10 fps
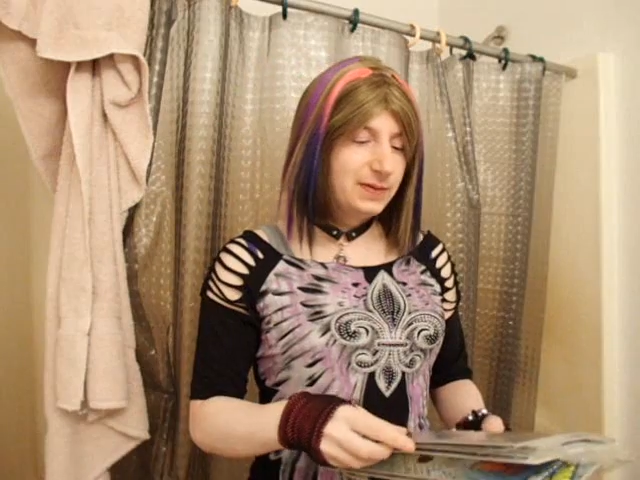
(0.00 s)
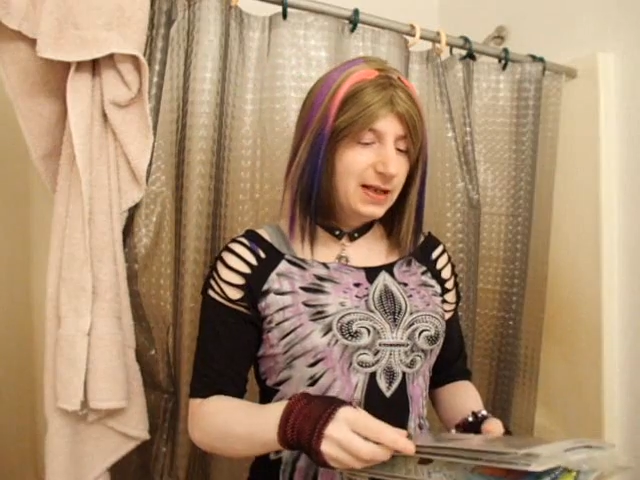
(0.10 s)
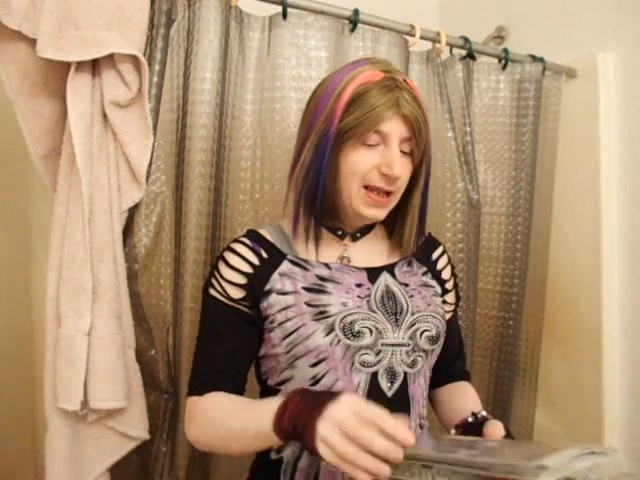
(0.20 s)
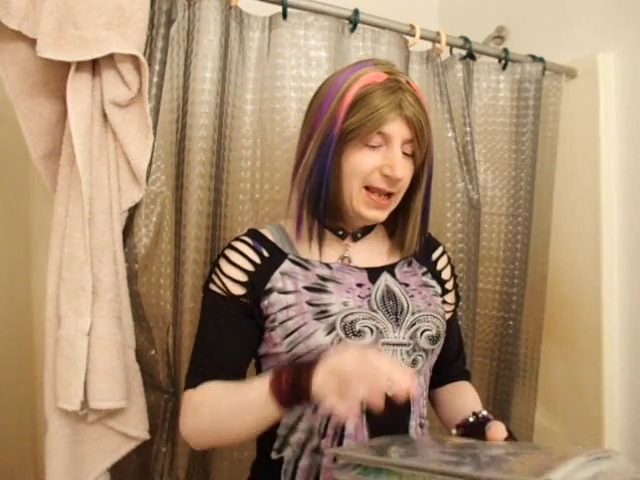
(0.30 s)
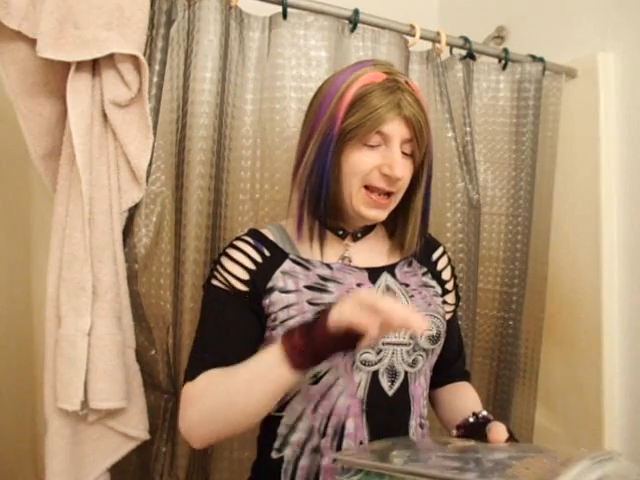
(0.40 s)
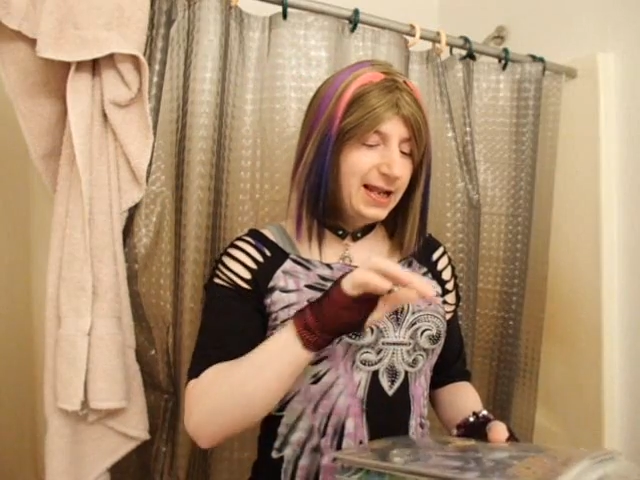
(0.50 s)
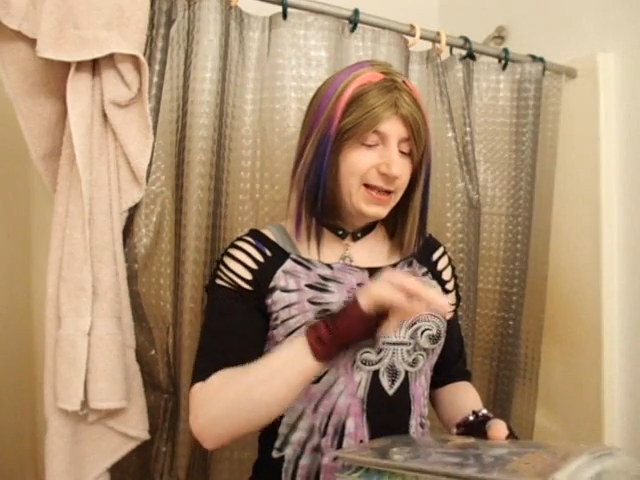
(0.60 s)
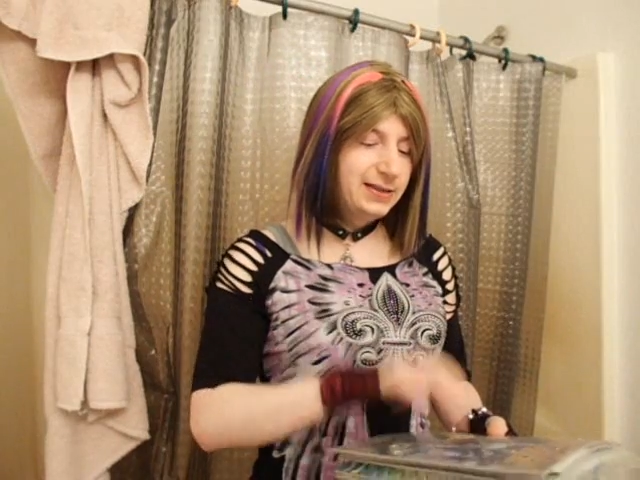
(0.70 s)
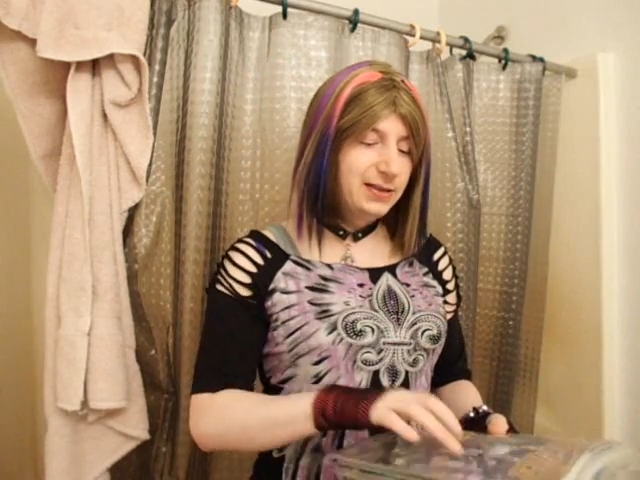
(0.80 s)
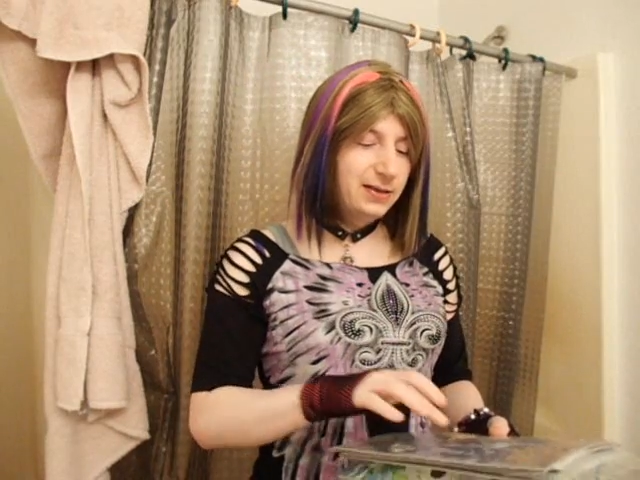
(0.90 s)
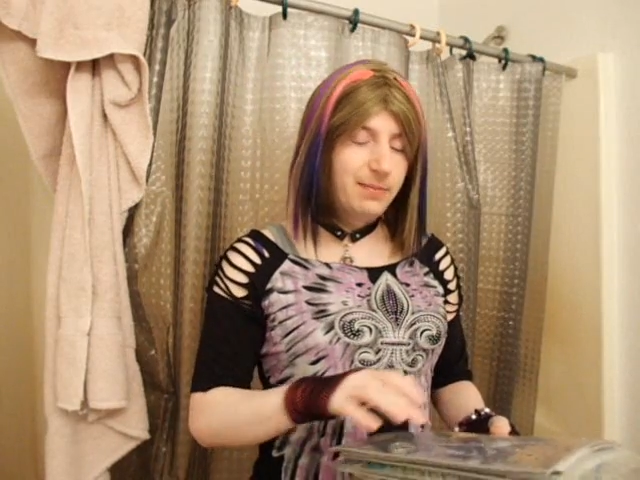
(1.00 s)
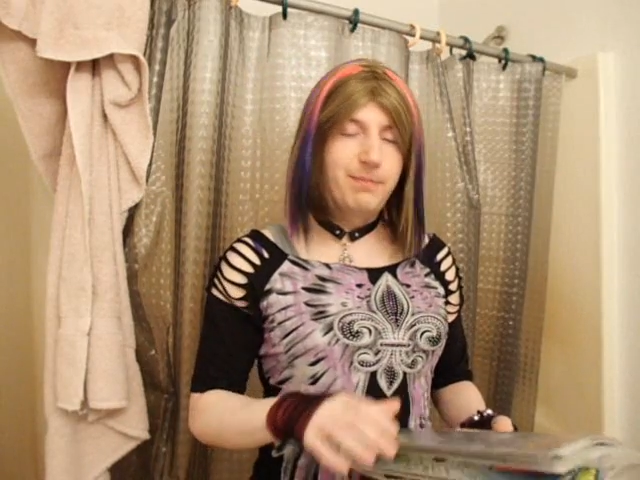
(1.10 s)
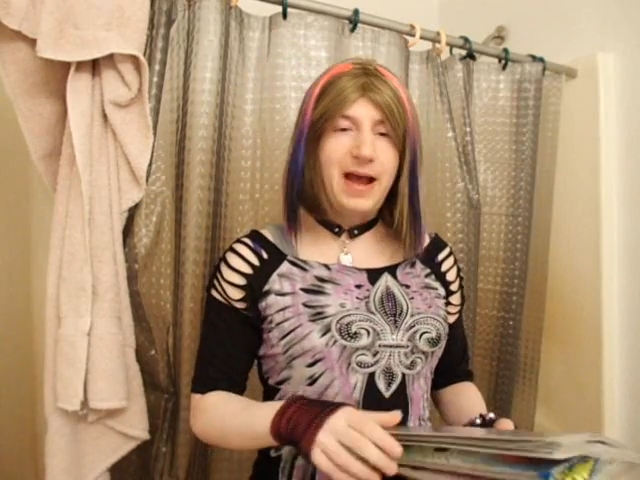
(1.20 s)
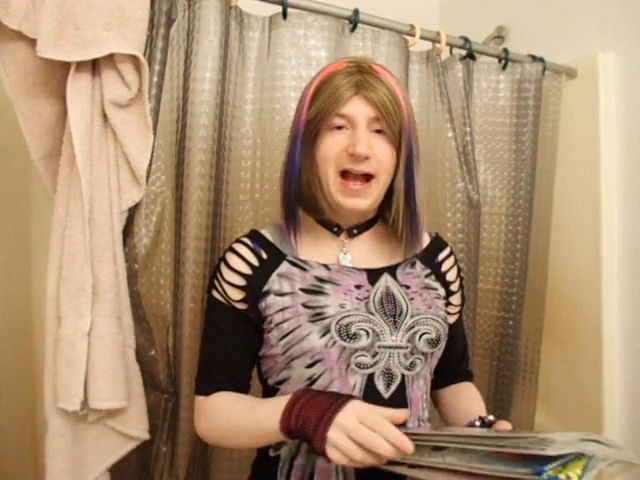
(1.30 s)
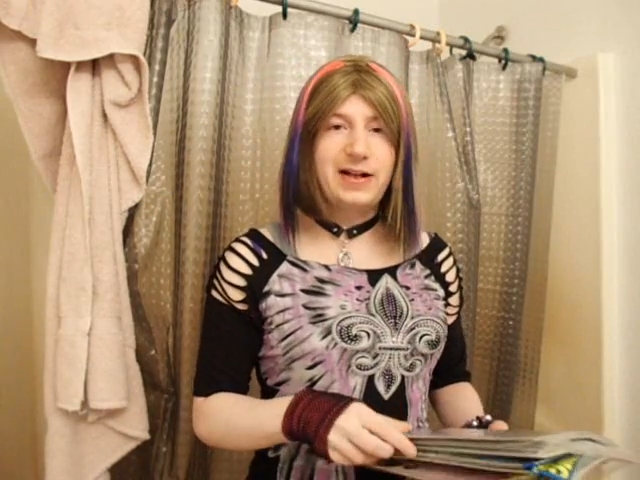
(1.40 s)
and
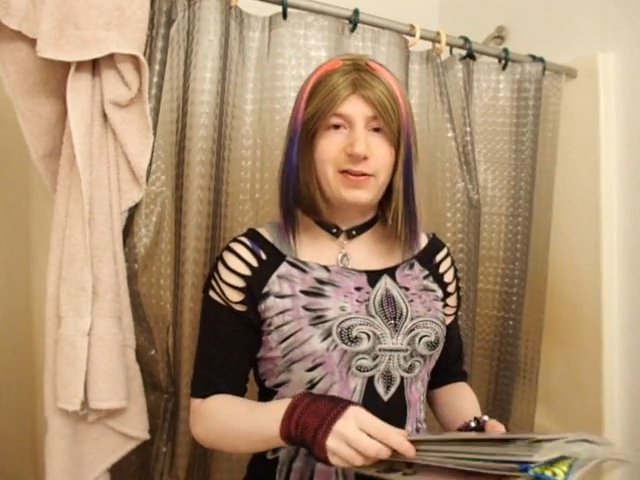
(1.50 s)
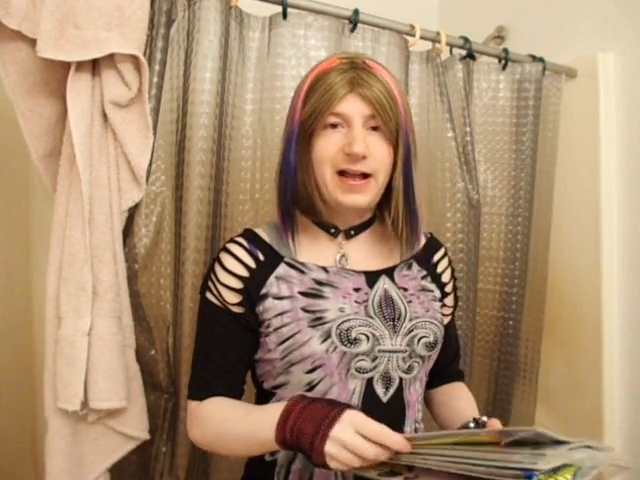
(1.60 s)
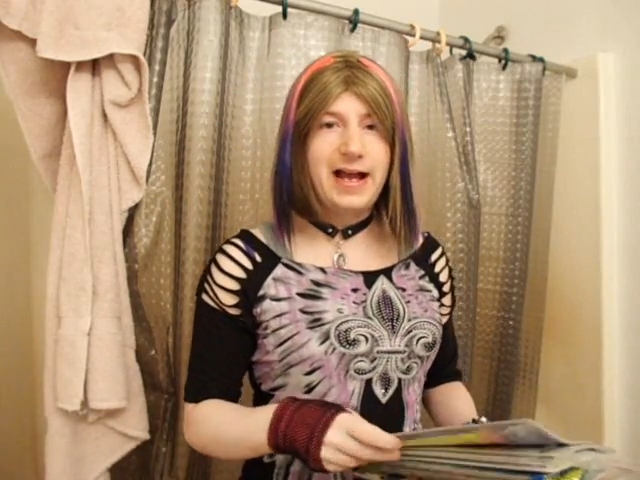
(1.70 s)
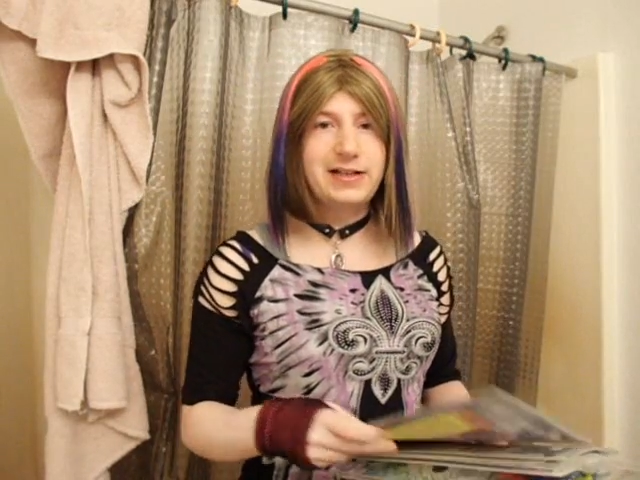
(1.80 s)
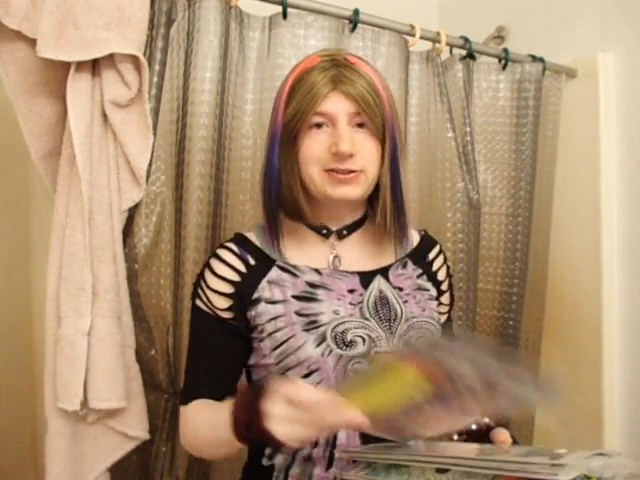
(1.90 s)
Backlash.